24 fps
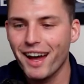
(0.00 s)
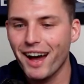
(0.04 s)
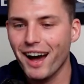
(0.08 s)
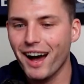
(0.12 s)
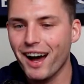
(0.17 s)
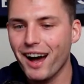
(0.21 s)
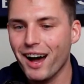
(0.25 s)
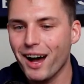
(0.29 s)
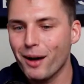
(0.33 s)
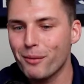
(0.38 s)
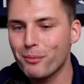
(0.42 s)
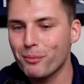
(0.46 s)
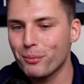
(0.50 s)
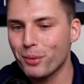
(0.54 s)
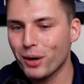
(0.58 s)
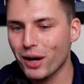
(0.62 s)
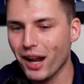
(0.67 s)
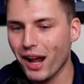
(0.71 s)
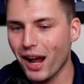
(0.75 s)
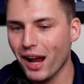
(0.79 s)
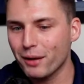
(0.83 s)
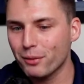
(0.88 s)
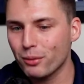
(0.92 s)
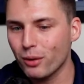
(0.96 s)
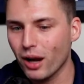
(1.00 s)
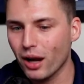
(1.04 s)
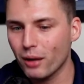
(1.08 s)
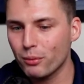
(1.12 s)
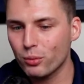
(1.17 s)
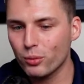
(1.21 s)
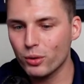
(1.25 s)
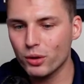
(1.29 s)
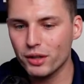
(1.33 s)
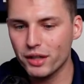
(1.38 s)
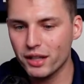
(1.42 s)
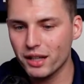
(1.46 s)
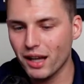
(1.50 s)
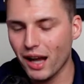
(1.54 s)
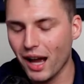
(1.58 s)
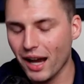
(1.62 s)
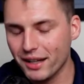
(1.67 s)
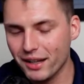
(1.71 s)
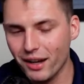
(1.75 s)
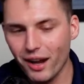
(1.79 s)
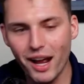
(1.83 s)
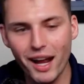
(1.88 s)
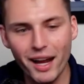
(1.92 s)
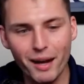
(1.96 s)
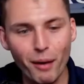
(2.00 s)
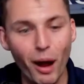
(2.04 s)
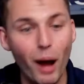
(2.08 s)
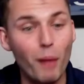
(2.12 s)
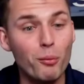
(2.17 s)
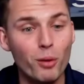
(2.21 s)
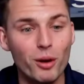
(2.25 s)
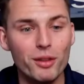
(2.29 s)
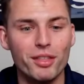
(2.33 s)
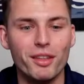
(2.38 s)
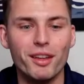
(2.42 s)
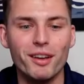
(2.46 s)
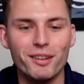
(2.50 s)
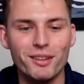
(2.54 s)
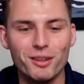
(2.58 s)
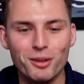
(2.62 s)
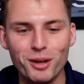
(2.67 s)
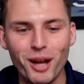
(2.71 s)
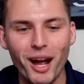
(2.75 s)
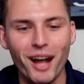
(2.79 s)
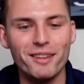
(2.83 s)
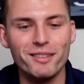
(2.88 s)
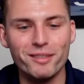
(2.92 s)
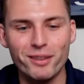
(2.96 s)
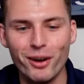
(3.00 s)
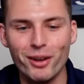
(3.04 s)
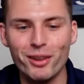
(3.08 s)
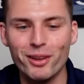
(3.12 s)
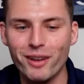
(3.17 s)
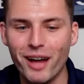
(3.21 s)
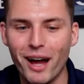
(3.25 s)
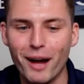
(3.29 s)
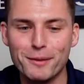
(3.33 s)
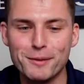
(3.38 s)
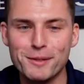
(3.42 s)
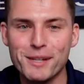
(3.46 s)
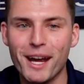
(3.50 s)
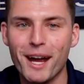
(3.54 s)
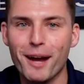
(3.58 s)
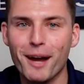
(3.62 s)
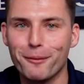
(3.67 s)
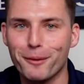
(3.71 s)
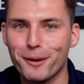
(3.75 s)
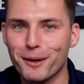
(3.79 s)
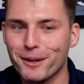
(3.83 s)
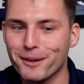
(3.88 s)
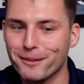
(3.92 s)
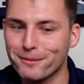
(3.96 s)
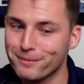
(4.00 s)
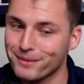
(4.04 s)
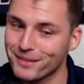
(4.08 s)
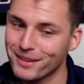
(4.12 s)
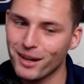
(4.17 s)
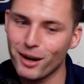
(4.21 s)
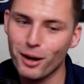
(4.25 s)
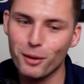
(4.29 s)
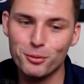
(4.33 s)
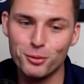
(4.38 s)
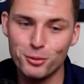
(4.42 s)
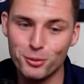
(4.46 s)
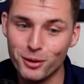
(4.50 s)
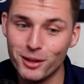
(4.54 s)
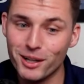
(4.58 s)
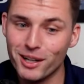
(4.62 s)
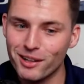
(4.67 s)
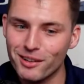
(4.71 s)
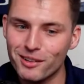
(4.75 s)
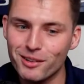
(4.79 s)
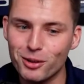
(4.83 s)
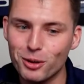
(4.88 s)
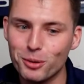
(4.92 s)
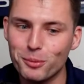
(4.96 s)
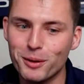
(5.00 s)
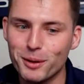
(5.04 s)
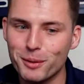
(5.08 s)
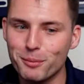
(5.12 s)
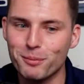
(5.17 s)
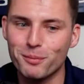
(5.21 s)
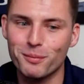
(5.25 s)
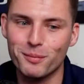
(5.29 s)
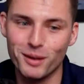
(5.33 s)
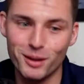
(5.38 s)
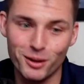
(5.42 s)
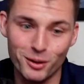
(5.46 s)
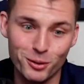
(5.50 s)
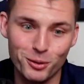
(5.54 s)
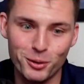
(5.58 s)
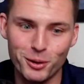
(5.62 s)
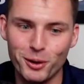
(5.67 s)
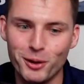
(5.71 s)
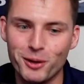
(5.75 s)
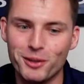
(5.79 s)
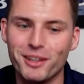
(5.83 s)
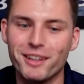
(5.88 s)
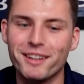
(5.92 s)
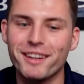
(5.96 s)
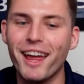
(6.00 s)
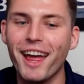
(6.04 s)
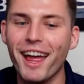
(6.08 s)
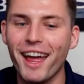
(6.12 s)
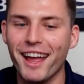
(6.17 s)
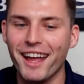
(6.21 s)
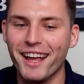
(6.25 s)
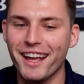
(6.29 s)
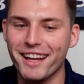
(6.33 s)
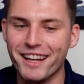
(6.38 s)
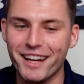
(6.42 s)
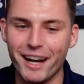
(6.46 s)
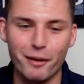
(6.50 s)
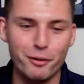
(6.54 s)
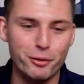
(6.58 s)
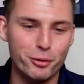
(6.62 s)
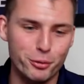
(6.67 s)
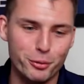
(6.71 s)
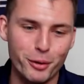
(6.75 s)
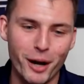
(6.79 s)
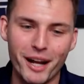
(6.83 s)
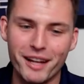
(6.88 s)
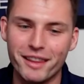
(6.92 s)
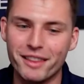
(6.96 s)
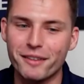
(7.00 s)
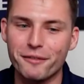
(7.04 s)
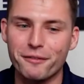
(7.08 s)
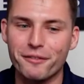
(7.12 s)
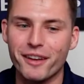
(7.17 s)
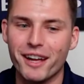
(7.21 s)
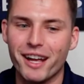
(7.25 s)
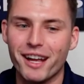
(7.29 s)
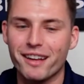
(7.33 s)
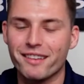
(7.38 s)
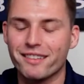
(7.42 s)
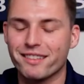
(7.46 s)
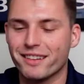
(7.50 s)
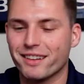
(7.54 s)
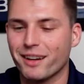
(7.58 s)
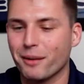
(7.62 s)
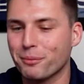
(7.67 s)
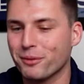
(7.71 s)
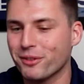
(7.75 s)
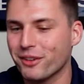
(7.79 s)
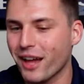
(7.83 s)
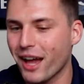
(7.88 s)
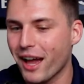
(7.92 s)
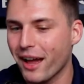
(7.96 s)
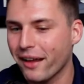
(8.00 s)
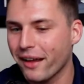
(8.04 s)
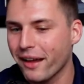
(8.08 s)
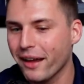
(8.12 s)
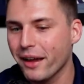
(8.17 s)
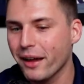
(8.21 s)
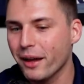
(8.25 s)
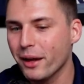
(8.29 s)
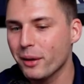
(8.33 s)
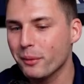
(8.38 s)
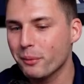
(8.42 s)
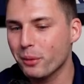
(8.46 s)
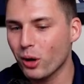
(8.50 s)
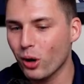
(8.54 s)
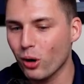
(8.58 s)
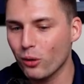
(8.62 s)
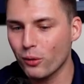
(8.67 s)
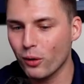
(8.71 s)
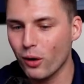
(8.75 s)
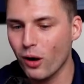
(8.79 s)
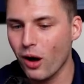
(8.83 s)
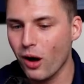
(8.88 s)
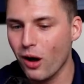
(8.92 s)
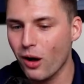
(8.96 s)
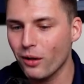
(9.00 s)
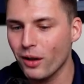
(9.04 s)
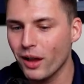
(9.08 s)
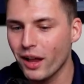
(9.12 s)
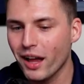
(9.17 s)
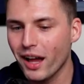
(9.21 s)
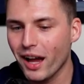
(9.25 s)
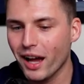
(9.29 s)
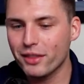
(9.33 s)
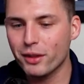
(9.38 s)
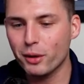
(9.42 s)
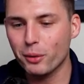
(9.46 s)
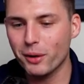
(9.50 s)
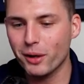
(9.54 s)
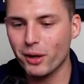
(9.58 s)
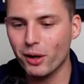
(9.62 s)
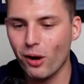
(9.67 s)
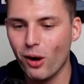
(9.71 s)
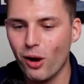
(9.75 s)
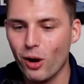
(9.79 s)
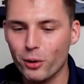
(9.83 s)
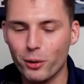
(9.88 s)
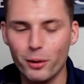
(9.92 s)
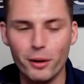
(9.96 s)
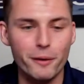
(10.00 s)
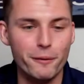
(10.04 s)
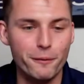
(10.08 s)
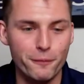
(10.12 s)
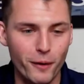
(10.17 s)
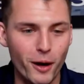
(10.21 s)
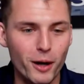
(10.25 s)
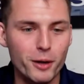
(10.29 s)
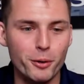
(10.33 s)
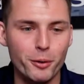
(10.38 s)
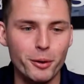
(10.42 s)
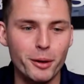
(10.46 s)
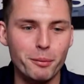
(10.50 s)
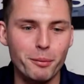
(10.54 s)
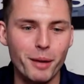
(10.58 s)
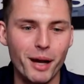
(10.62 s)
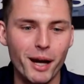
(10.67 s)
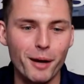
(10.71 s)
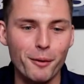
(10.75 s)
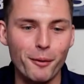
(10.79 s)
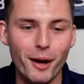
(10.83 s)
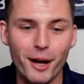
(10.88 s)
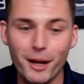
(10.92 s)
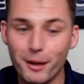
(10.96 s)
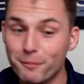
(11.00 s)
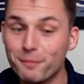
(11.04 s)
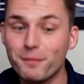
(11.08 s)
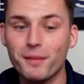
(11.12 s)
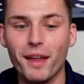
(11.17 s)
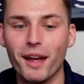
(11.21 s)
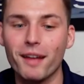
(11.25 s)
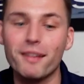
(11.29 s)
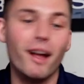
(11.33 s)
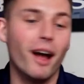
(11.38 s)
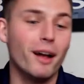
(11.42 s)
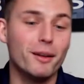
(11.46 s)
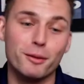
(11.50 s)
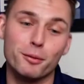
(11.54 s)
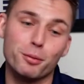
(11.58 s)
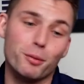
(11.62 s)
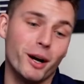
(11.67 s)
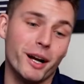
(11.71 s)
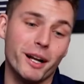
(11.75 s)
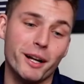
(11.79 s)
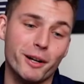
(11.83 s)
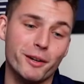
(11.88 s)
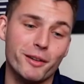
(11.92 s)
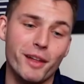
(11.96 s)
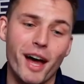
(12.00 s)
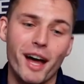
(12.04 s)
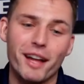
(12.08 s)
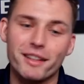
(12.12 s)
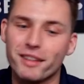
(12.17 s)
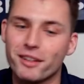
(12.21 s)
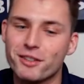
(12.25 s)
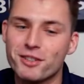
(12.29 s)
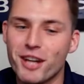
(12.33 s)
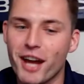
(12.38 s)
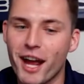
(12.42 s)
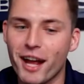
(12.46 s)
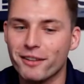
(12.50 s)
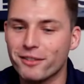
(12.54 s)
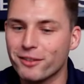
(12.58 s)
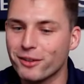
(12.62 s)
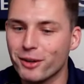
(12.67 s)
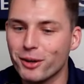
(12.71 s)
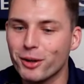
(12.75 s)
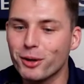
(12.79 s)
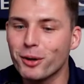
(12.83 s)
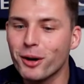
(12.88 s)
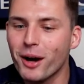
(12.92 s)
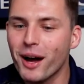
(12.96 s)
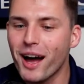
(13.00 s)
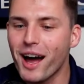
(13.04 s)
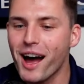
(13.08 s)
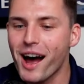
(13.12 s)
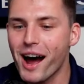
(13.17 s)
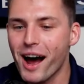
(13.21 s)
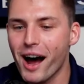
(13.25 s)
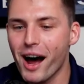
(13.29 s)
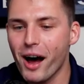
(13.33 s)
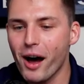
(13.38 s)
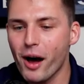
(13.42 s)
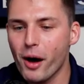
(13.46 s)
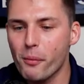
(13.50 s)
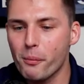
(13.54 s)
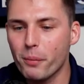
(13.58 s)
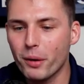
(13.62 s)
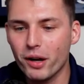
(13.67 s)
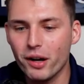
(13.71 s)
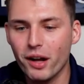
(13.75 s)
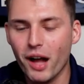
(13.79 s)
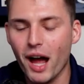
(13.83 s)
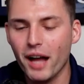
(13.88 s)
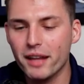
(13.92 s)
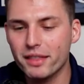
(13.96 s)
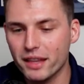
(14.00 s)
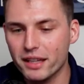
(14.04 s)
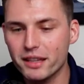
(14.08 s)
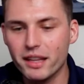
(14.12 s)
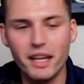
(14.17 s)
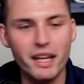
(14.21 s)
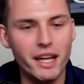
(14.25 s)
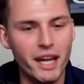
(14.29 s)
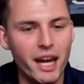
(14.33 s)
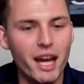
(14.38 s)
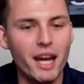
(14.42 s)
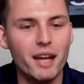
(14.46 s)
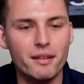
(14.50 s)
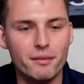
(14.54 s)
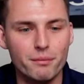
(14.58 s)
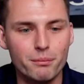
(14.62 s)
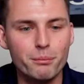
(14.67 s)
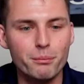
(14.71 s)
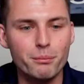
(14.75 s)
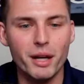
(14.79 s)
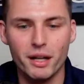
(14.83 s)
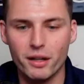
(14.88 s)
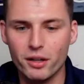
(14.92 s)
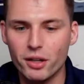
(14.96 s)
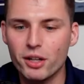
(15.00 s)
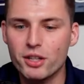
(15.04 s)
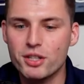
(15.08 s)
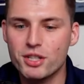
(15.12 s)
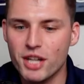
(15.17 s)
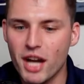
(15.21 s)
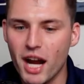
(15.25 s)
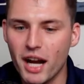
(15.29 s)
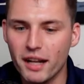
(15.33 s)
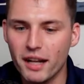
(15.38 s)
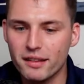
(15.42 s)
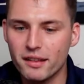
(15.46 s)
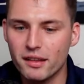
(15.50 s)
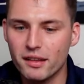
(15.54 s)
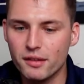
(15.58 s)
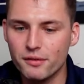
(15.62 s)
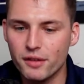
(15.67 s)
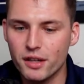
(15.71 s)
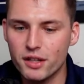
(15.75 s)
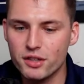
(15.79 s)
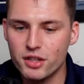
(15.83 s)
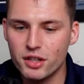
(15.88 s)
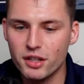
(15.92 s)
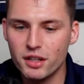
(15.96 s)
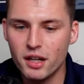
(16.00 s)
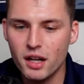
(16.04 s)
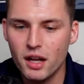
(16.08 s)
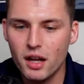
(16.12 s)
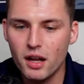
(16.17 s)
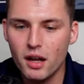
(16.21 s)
Um, but I, I really, I, I, I'm with you. You guys saw the live chat where, you know, I was drinking a little bit earlier in the day and I was red in the face and upset. But overall, I think we can all agree, fuck Green Bay, right? I, I just want to hear that in the chat too. Um, but I think they can make a good shot at the division.